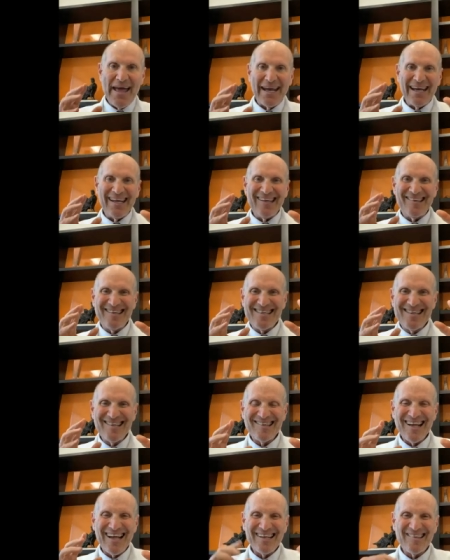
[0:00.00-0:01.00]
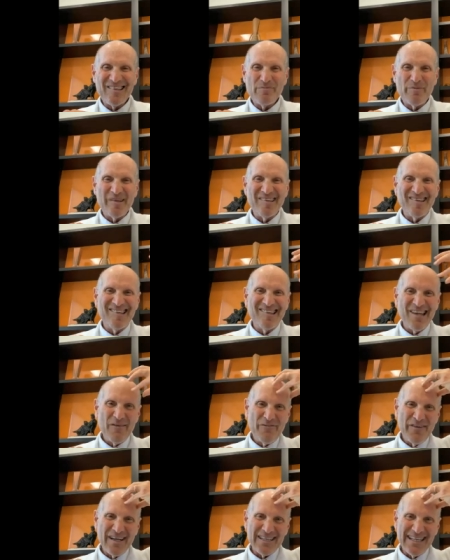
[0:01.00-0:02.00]
that is designed
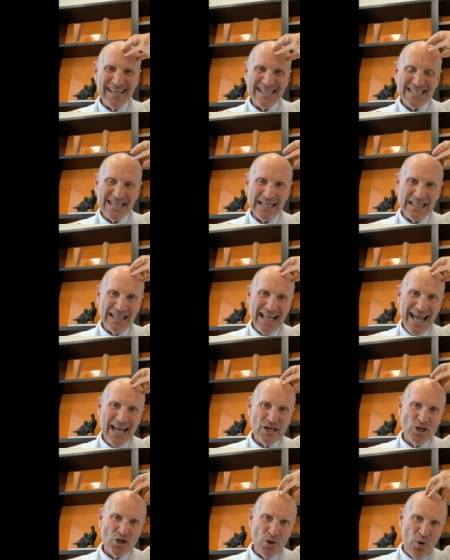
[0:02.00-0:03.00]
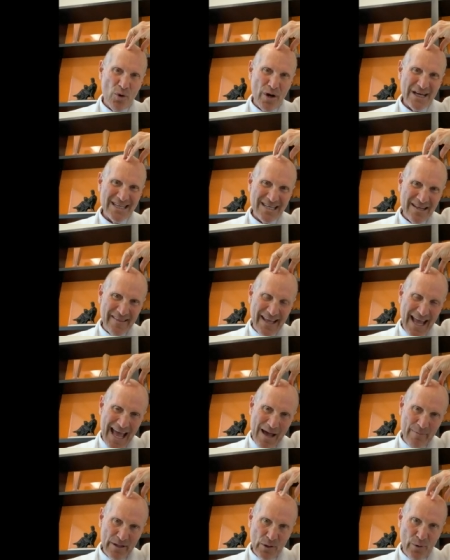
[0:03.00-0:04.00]
specifically to latch on to
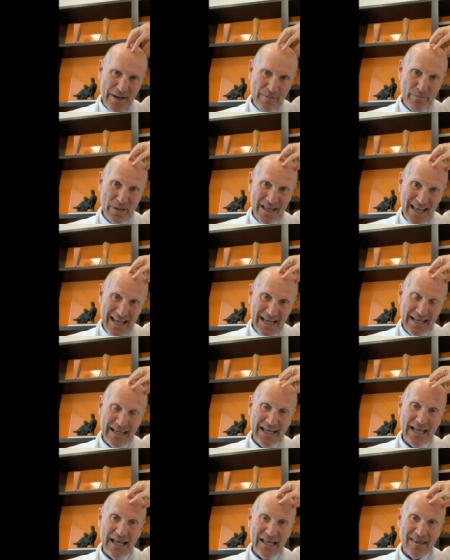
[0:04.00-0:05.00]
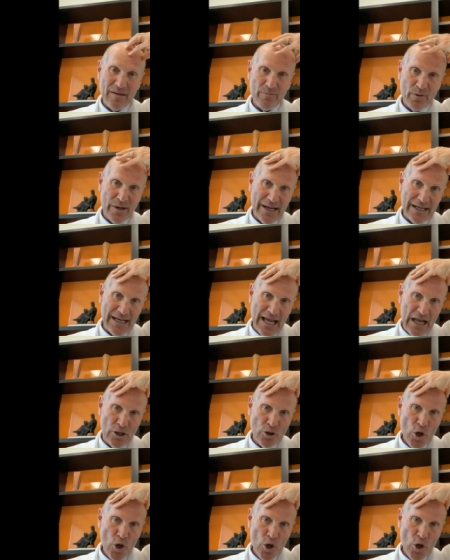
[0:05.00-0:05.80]
the amyloid plaque in the brain